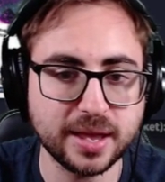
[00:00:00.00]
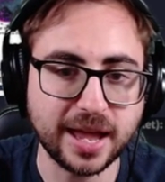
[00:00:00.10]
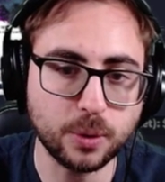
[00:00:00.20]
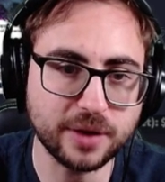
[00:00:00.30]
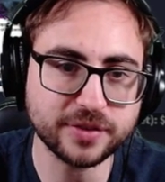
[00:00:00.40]

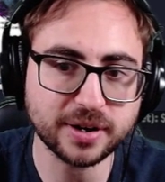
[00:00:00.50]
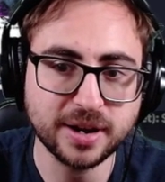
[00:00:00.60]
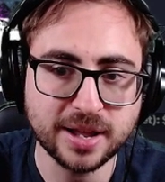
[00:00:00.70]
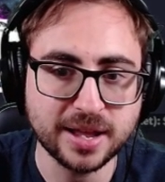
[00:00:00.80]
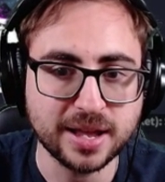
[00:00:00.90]
However,
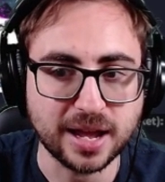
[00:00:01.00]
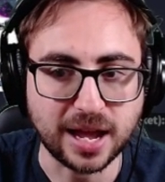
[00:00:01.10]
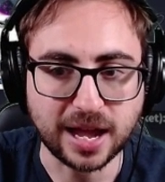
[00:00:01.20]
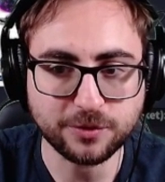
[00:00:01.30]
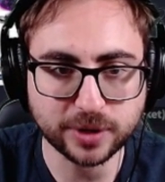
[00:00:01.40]

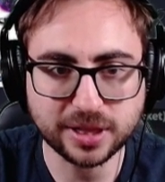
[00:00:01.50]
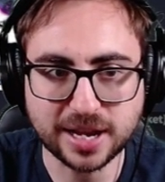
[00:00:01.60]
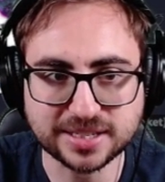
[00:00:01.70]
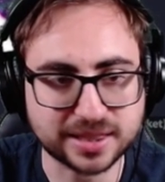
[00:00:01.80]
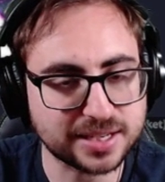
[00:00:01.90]
I've realized
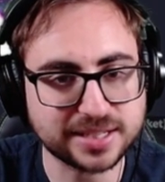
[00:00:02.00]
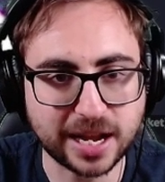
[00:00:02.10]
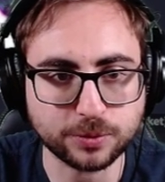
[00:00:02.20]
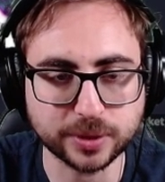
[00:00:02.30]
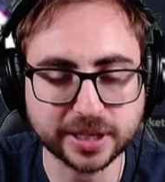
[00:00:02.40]
that this deck
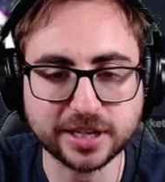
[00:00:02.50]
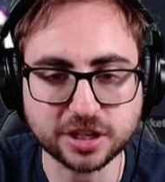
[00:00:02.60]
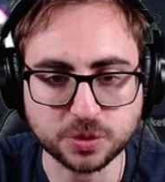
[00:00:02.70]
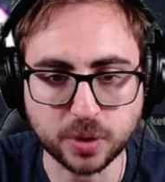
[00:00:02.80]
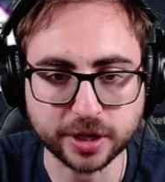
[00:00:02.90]
really
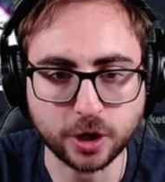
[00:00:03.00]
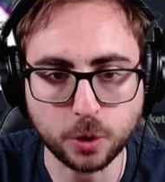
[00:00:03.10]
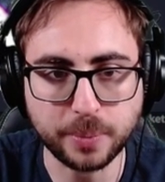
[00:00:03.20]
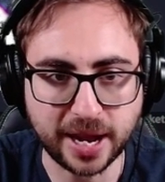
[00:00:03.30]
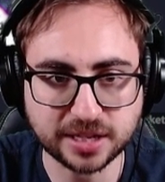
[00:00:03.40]
doesn't want to go
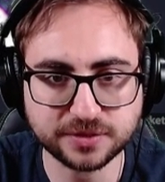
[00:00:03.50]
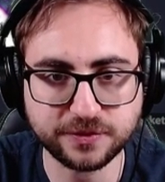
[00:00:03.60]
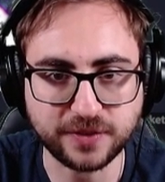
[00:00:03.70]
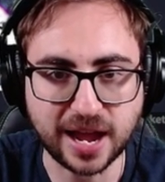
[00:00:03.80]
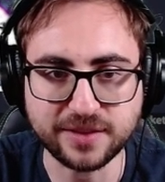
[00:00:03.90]
past 5